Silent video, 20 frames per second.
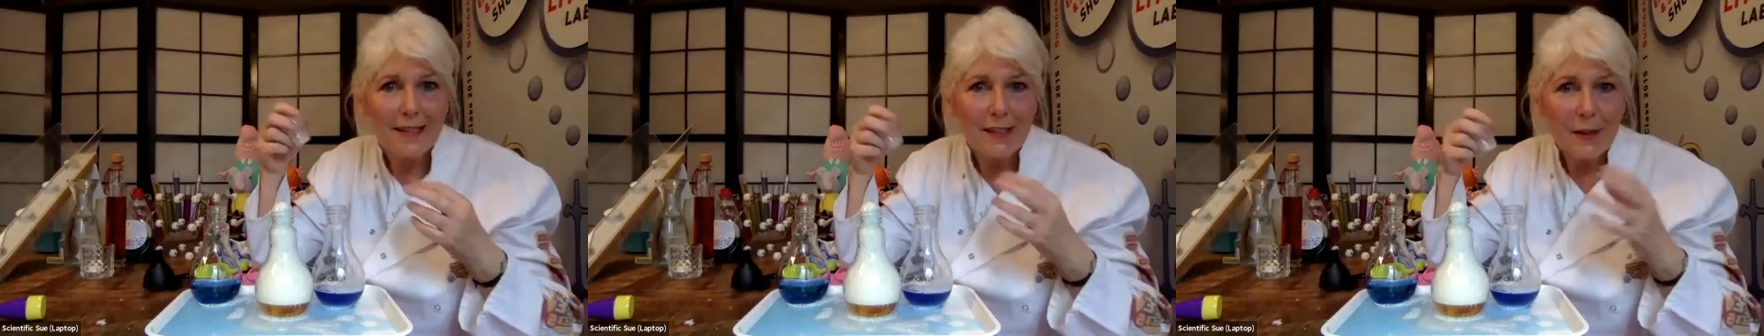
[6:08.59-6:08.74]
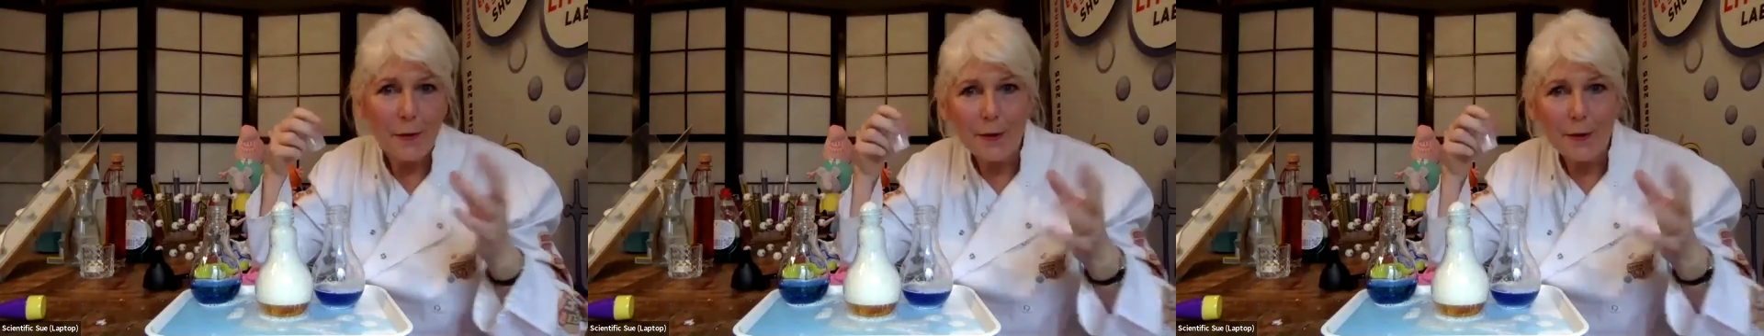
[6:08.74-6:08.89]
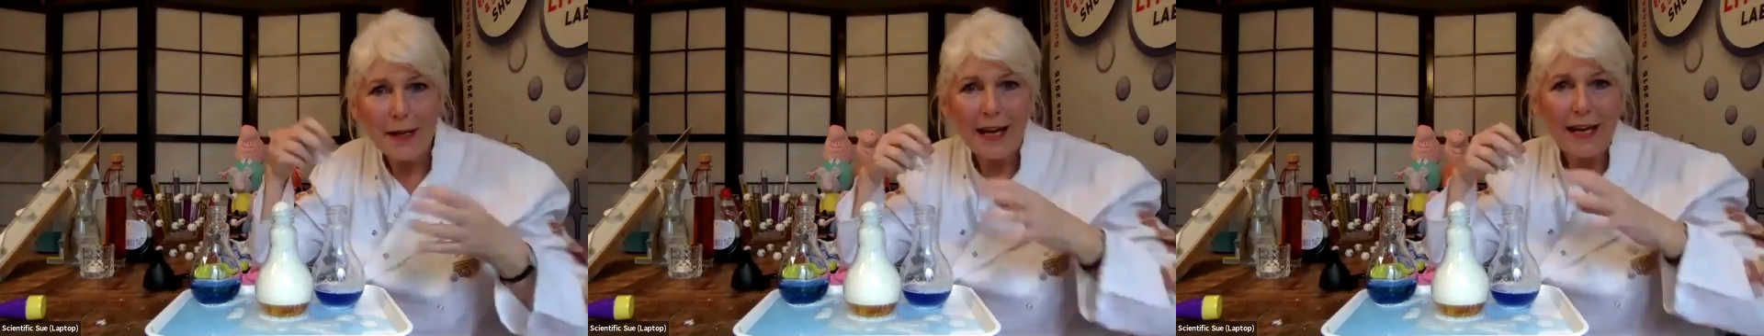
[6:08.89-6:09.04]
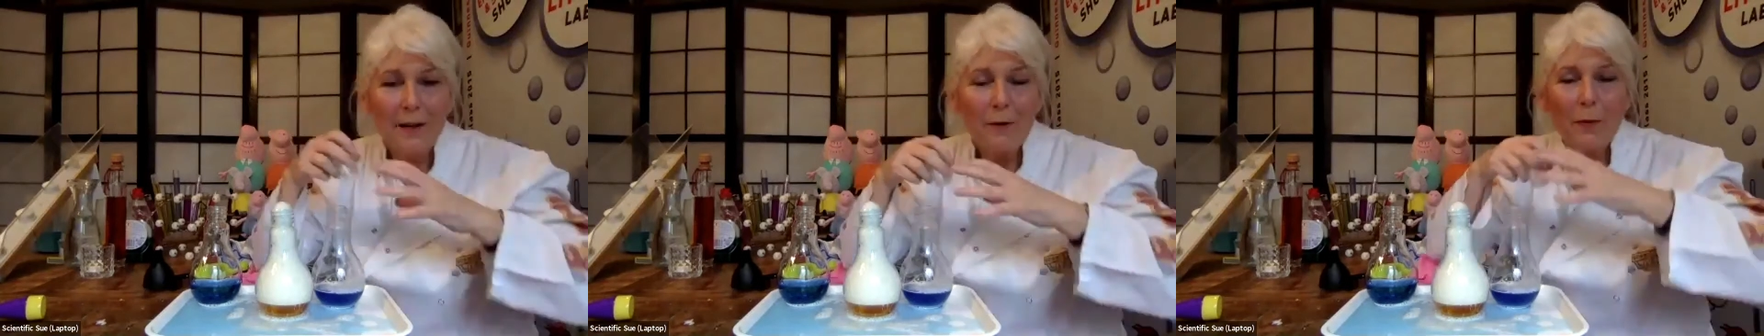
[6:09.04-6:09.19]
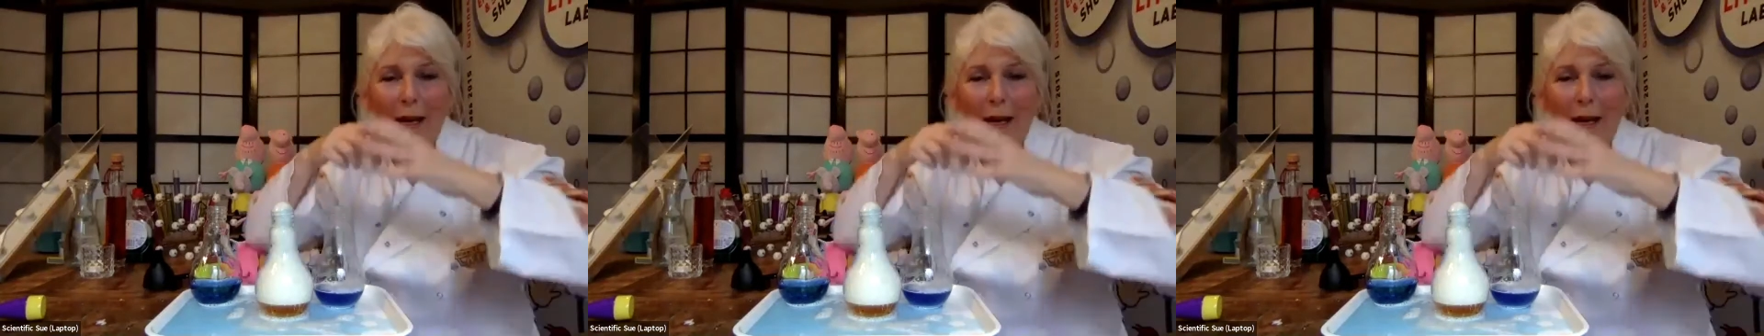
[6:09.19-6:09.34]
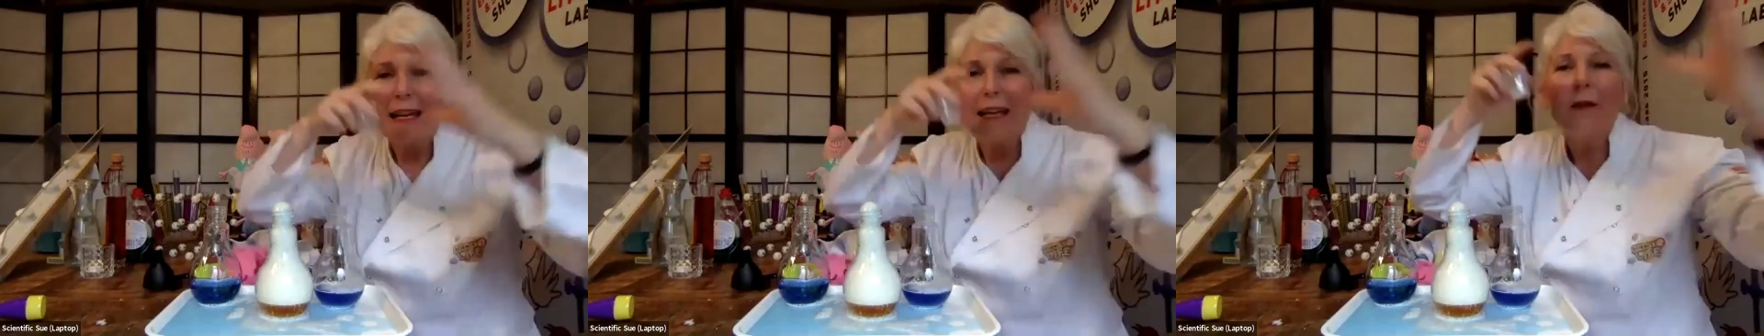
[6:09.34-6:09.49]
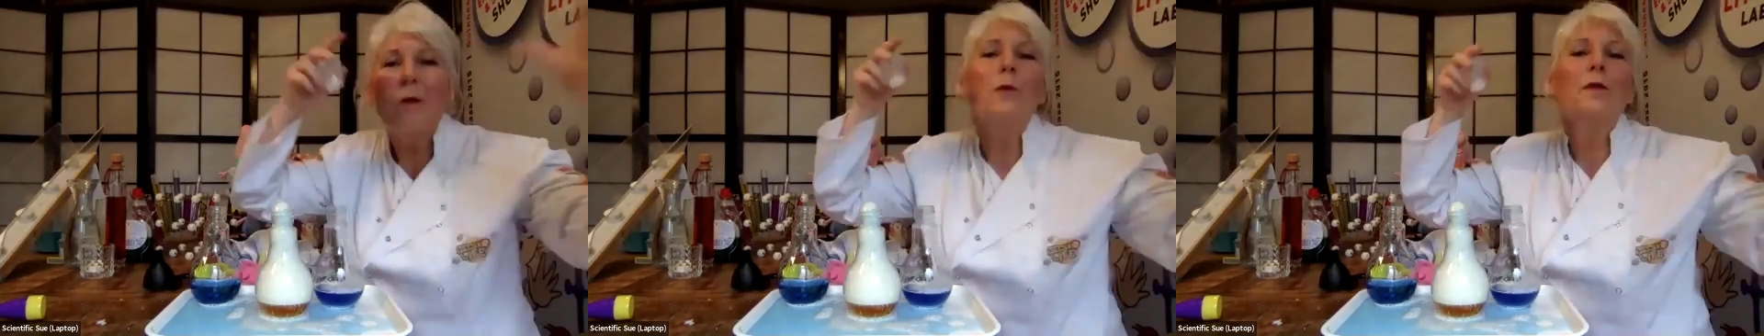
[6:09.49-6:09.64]
So kind of when
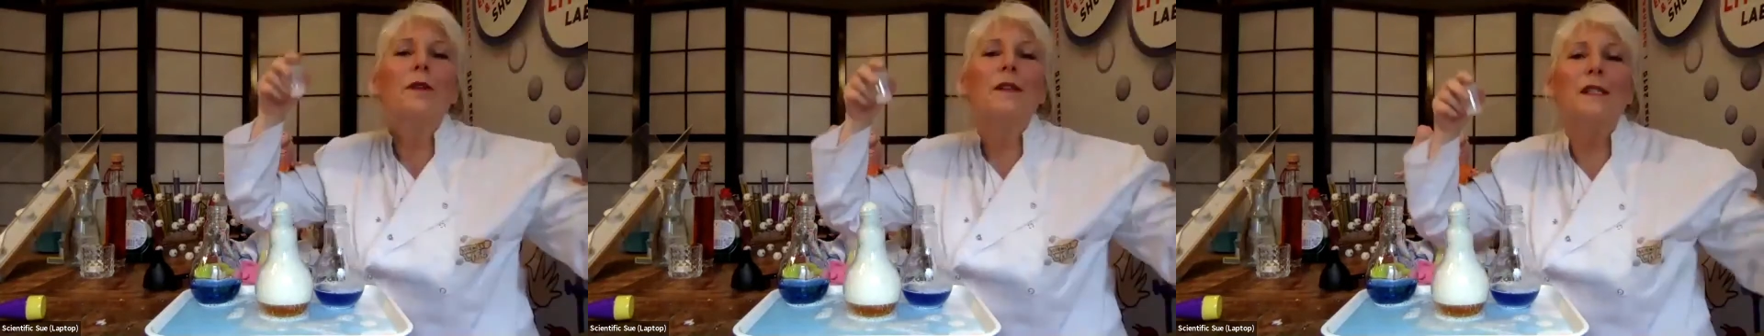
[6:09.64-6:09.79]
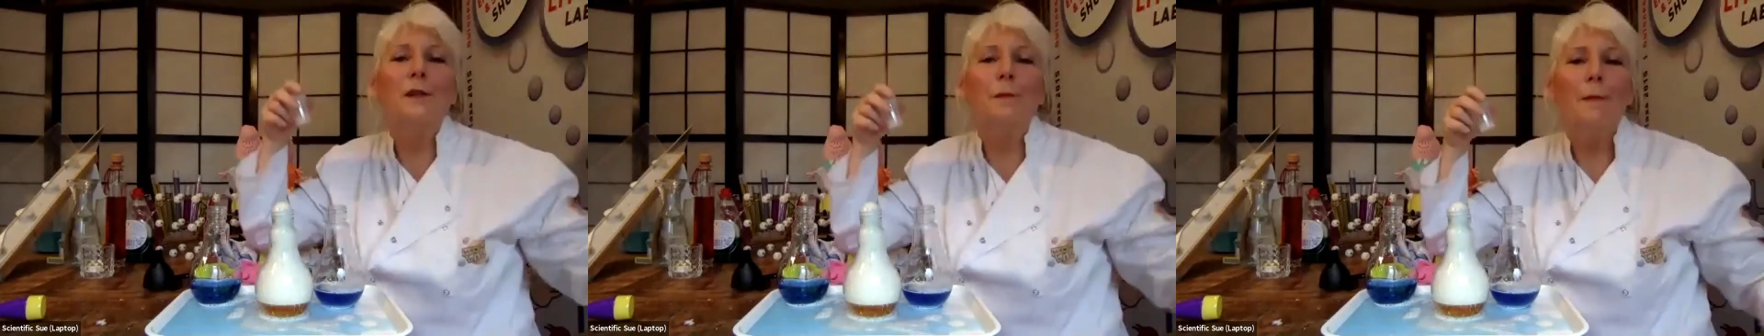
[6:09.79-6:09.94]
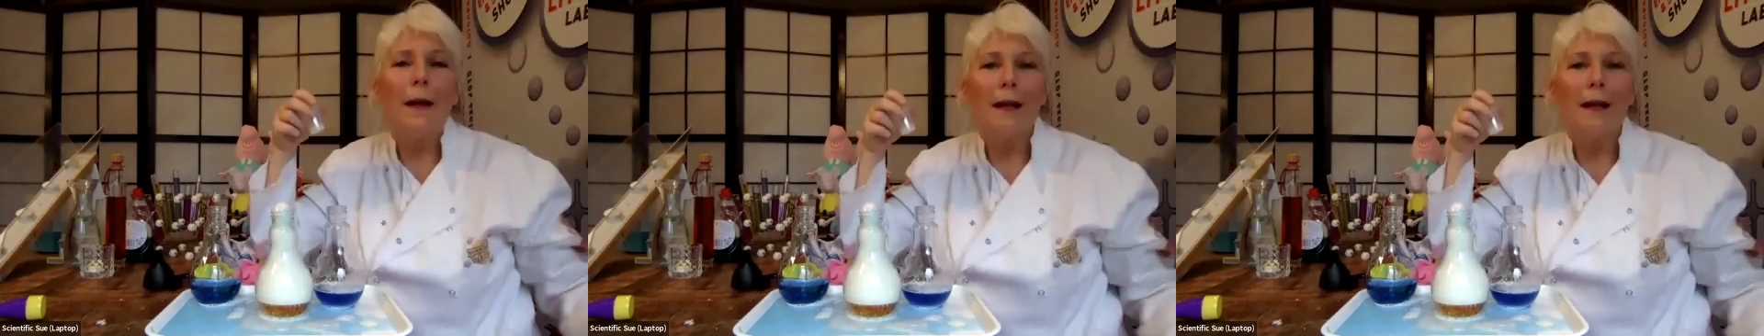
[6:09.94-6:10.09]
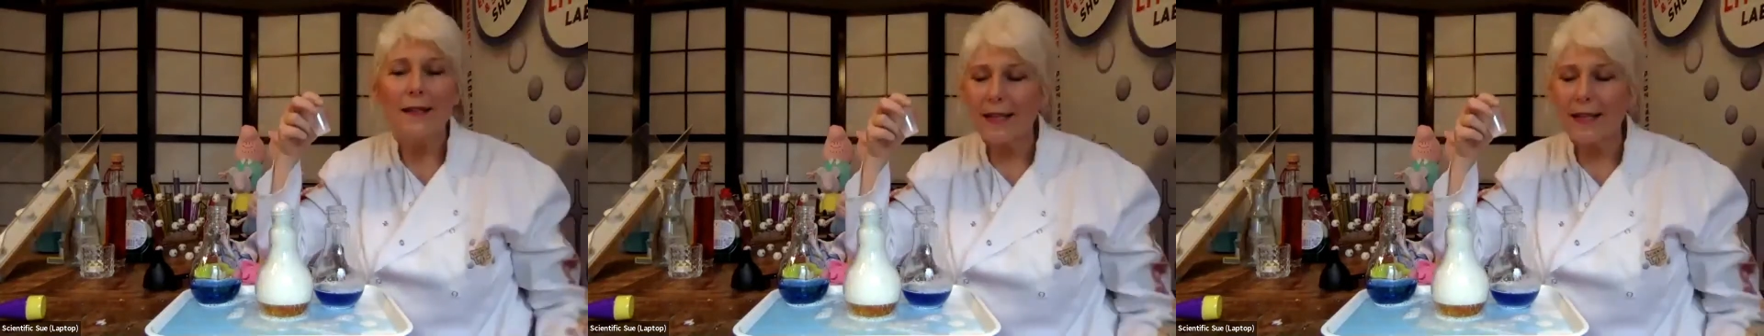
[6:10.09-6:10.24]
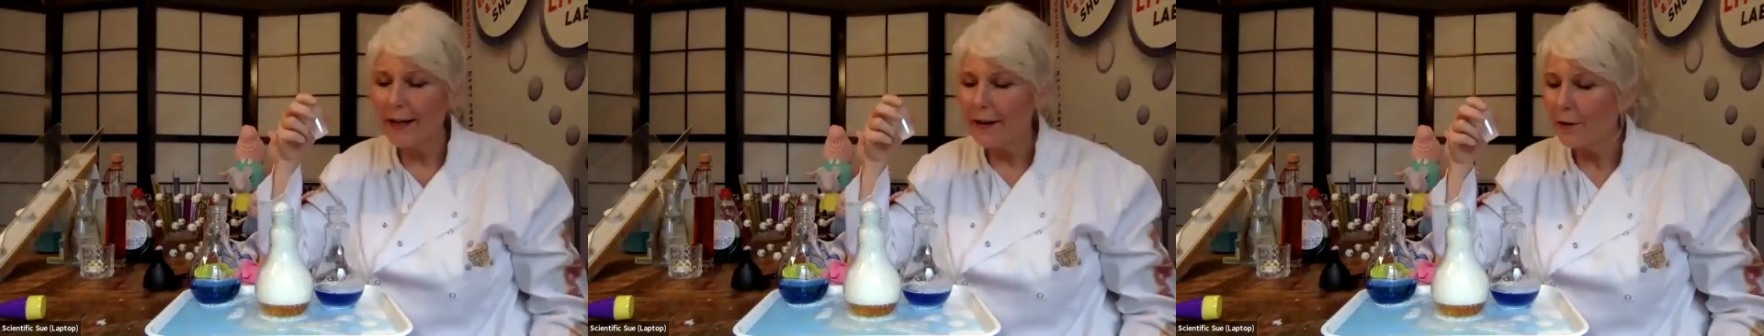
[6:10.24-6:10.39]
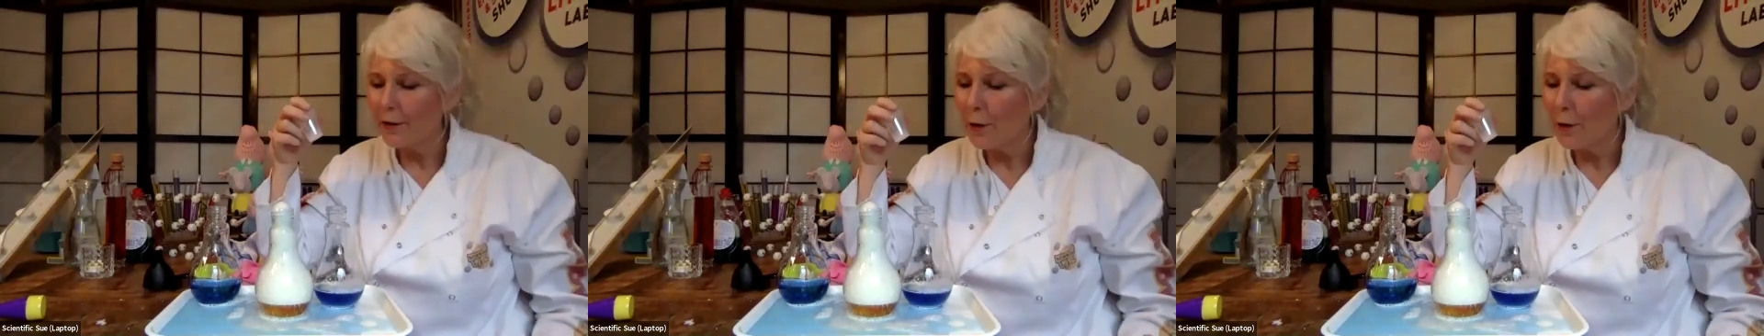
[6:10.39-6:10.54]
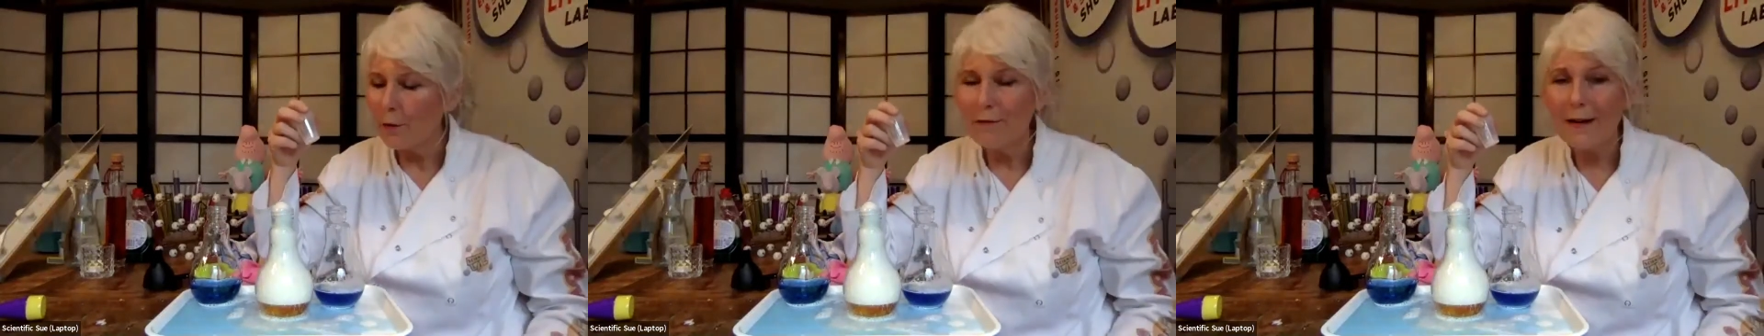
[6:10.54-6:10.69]
all the smells kind of
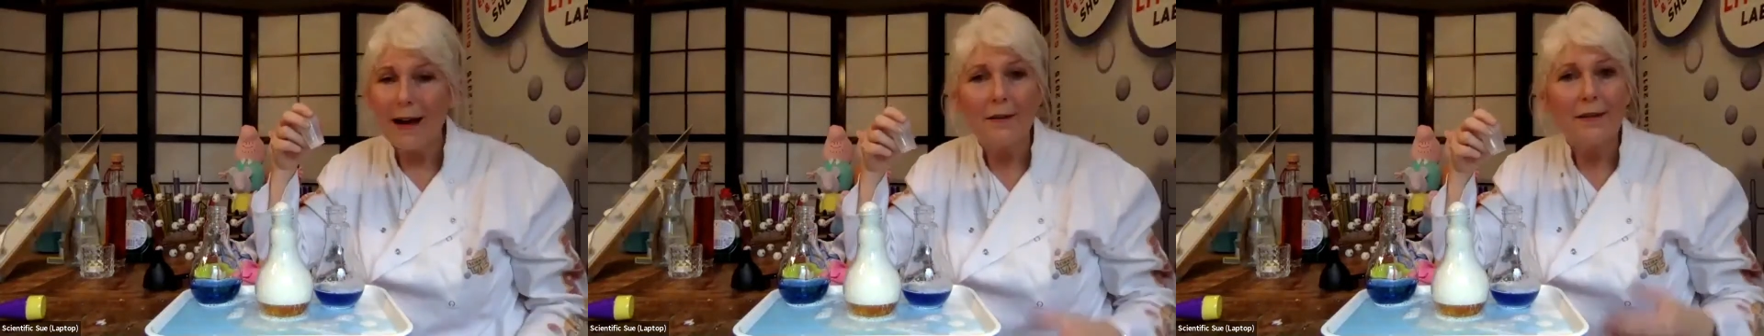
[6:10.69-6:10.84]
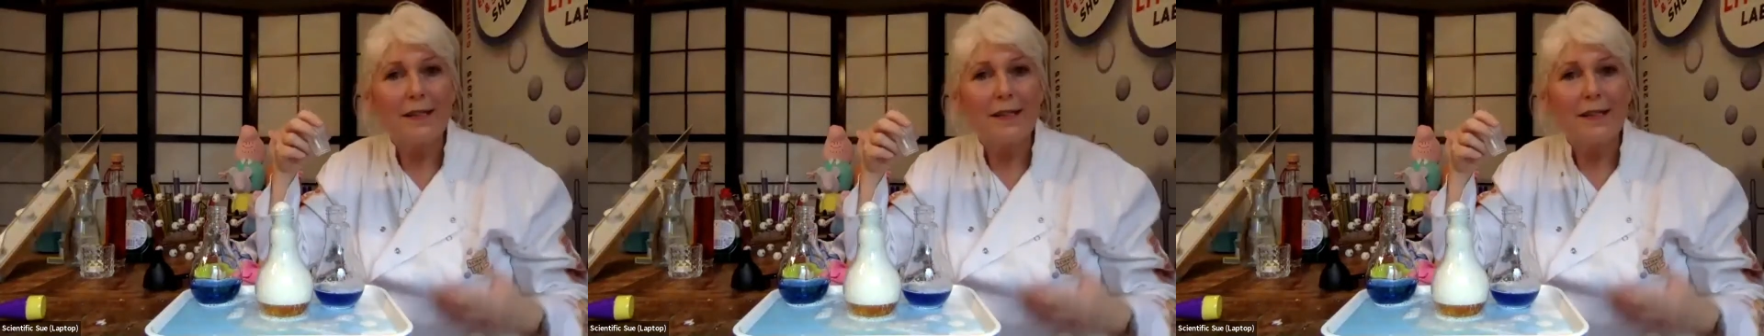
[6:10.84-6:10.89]
go around,